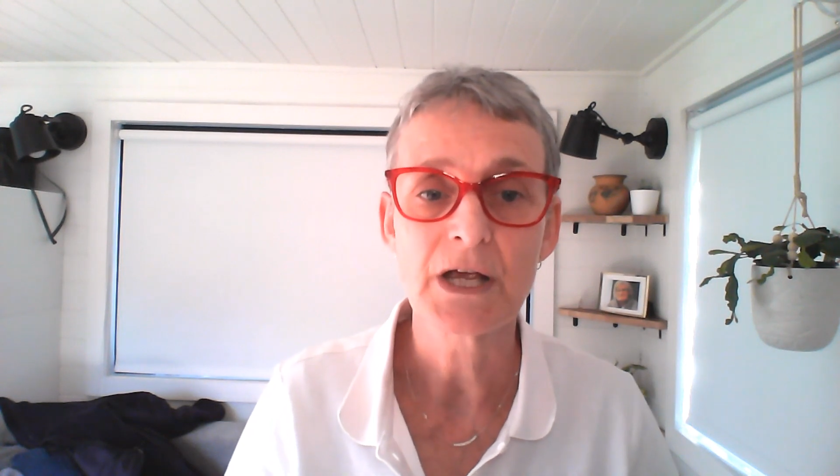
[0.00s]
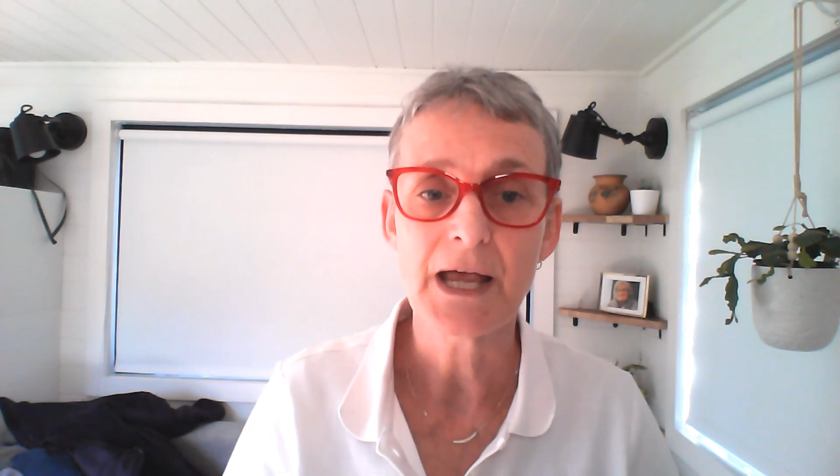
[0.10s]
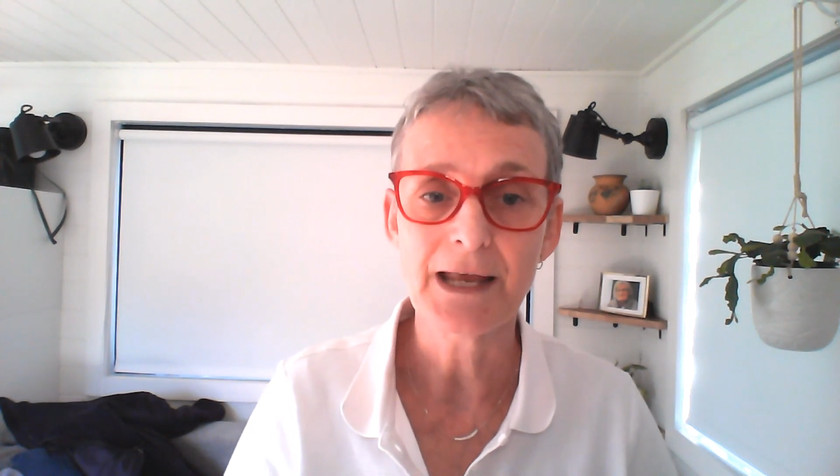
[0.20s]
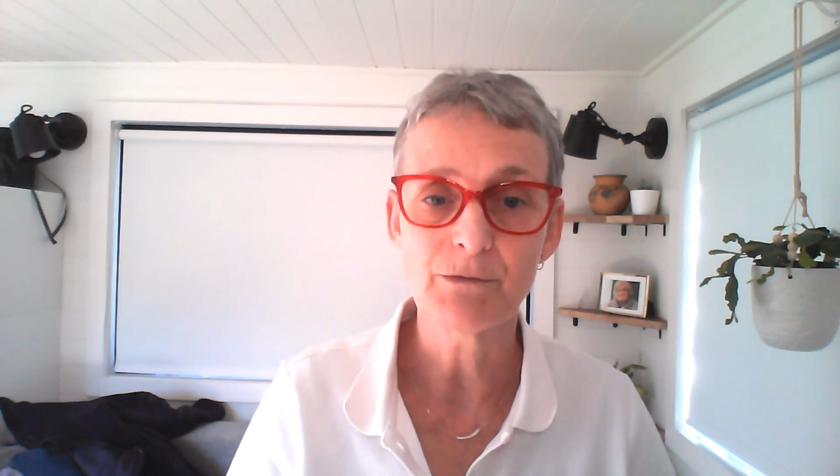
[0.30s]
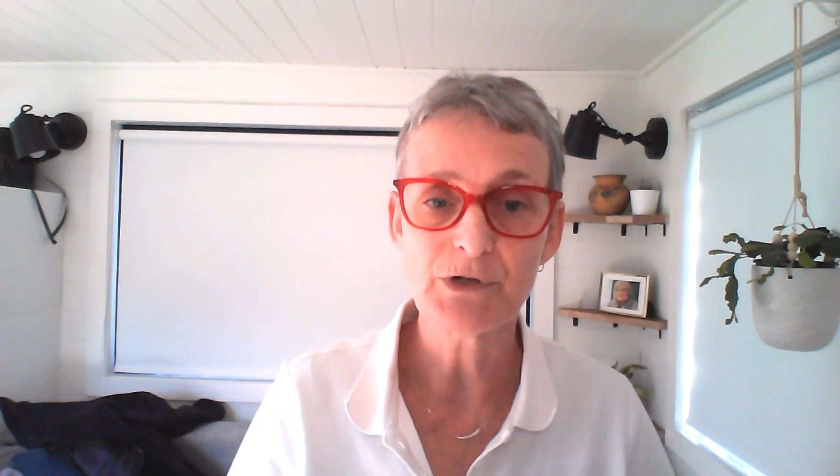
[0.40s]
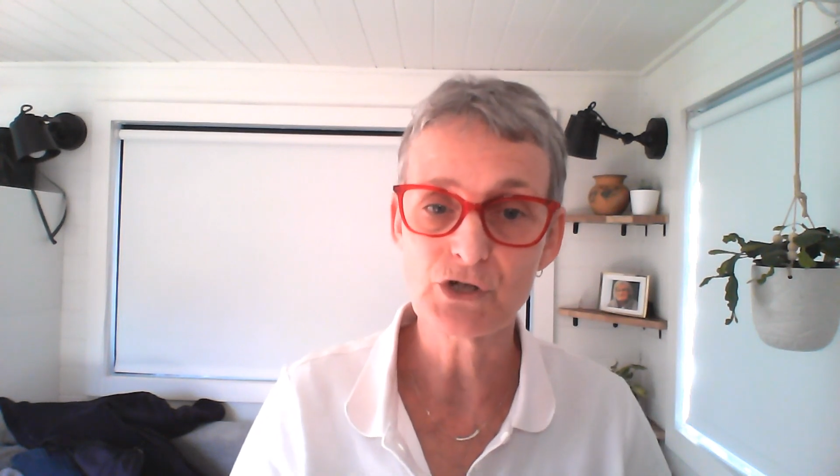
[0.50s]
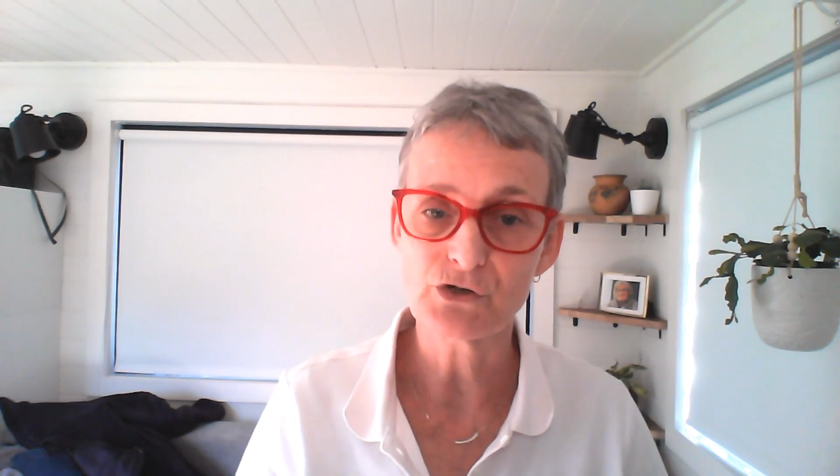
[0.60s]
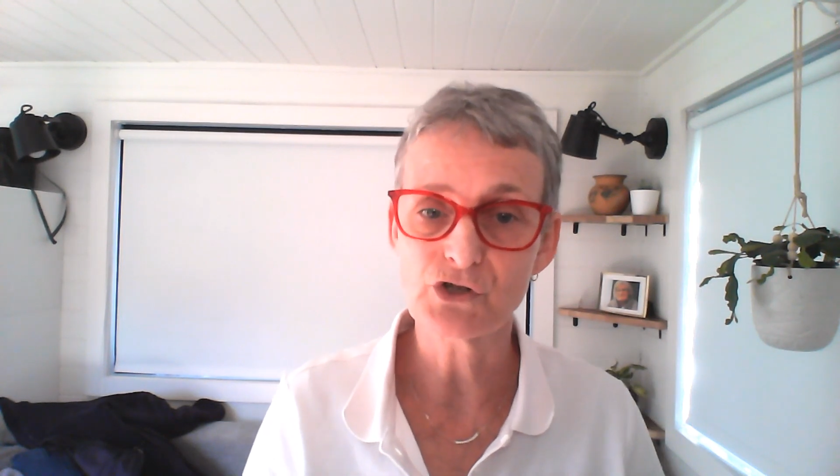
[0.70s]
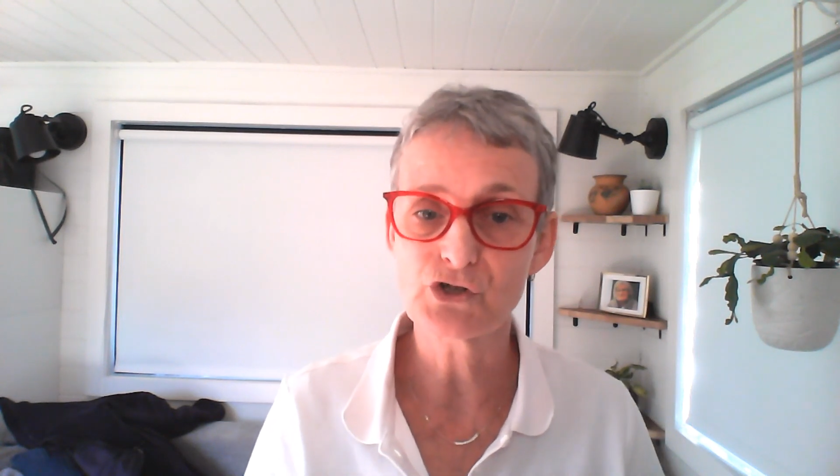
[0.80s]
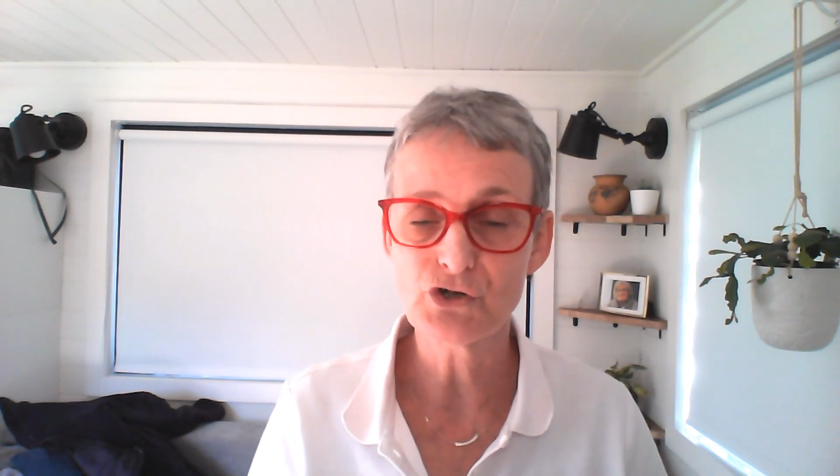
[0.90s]

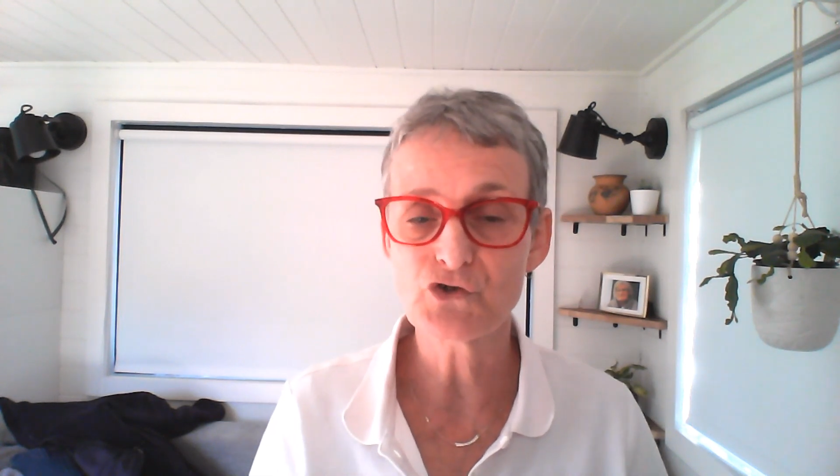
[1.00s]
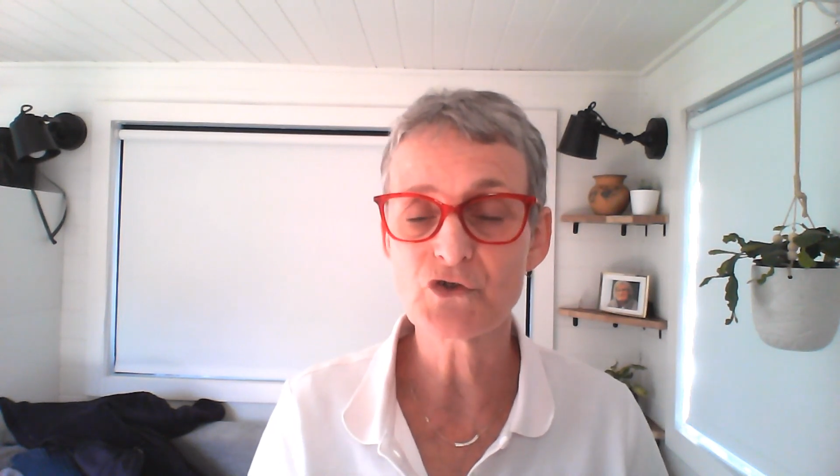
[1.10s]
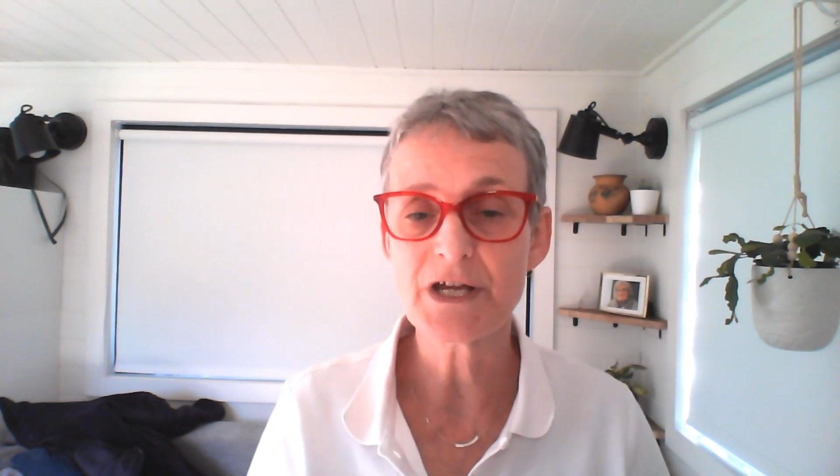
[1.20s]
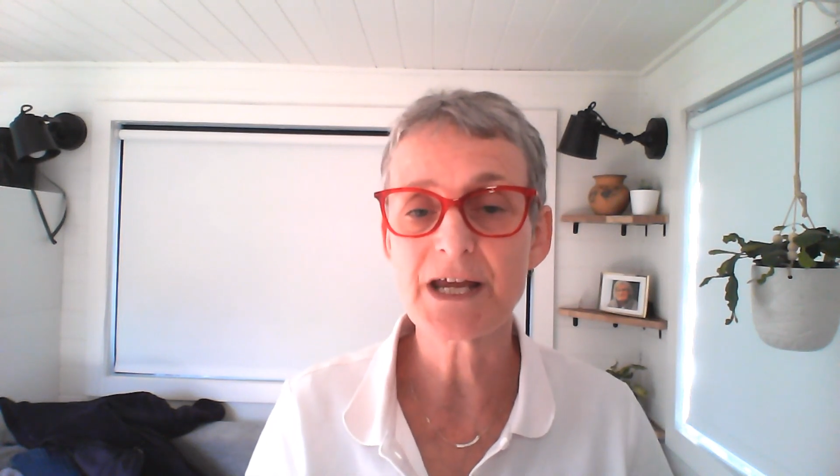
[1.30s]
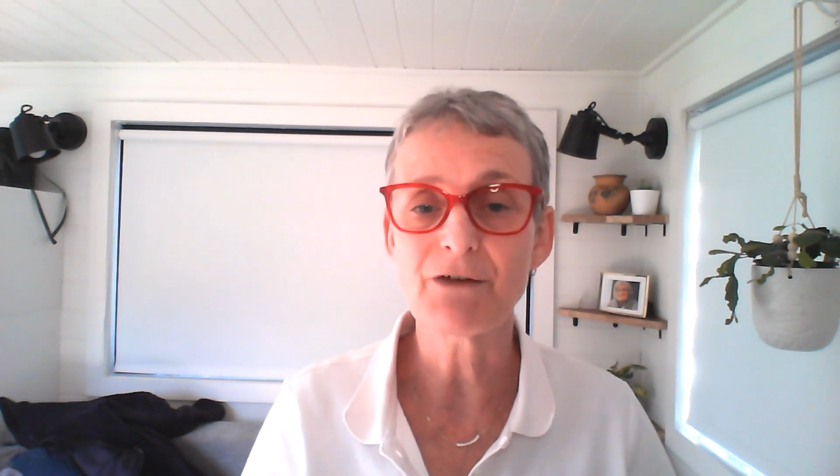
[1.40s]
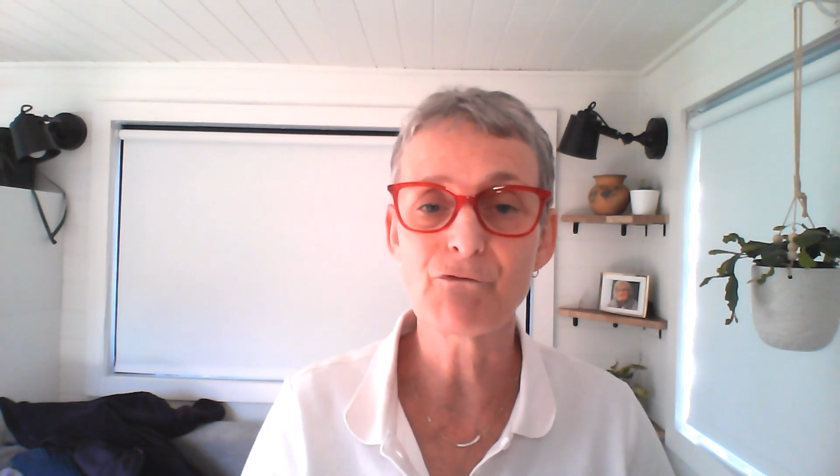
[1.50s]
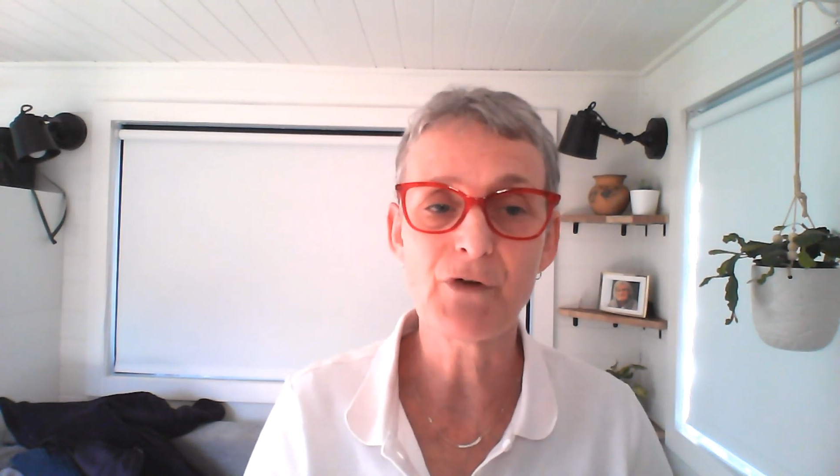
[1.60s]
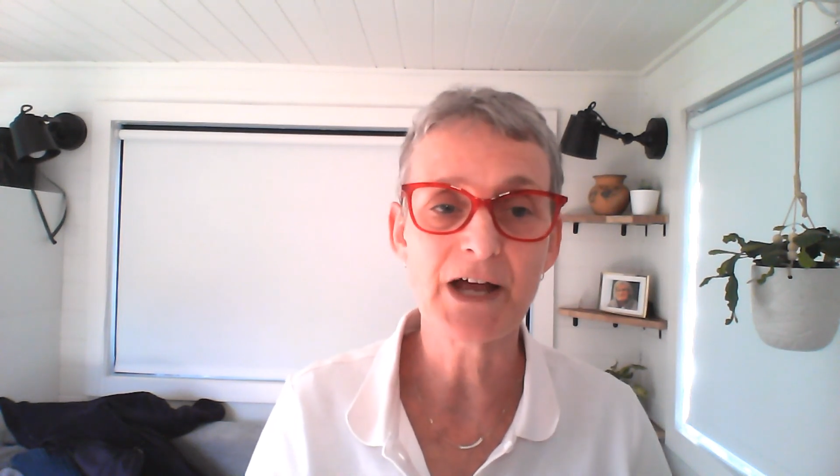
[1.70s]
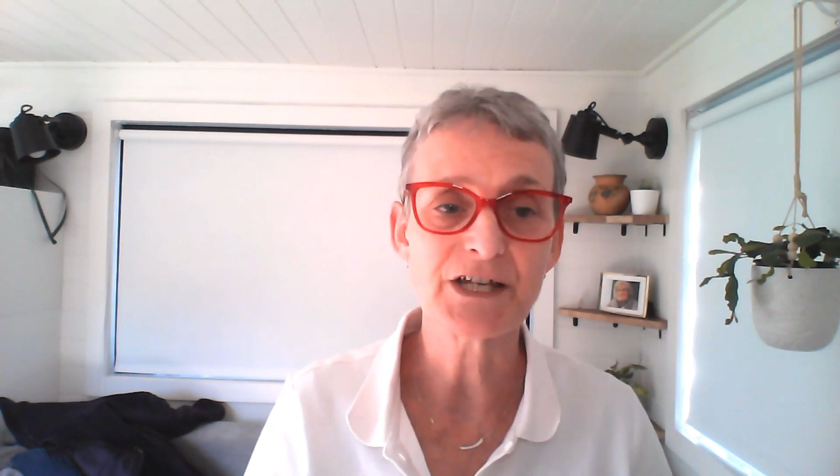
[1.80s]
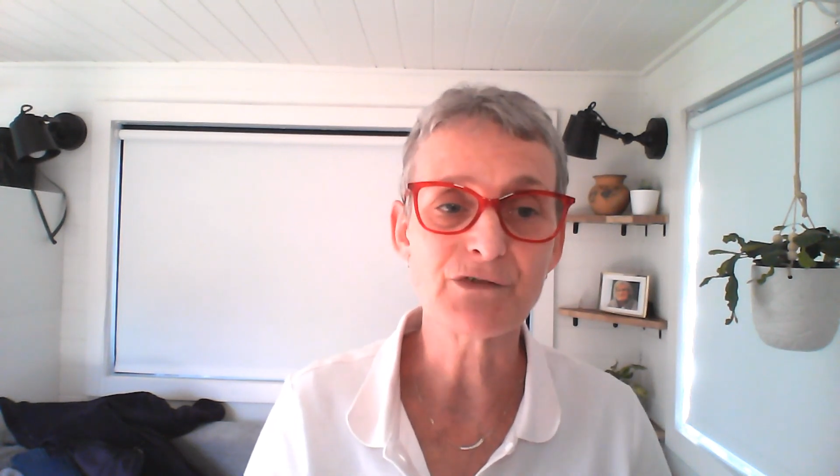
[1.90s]
Endometriosis Surgery, Get
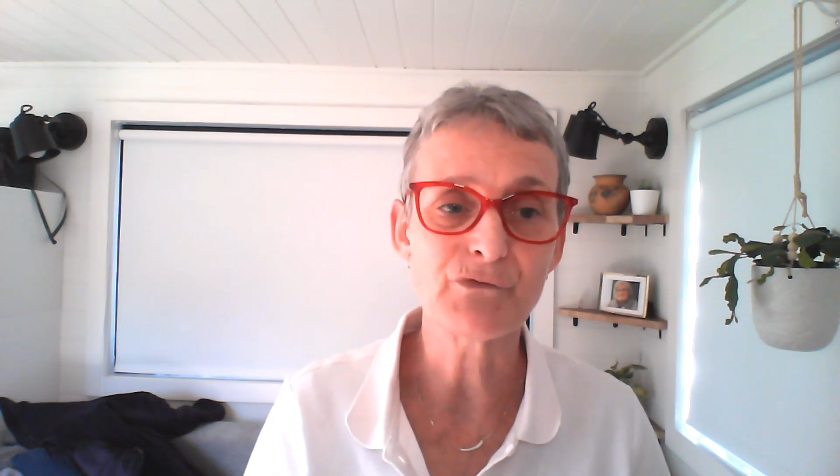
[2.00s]
Fighting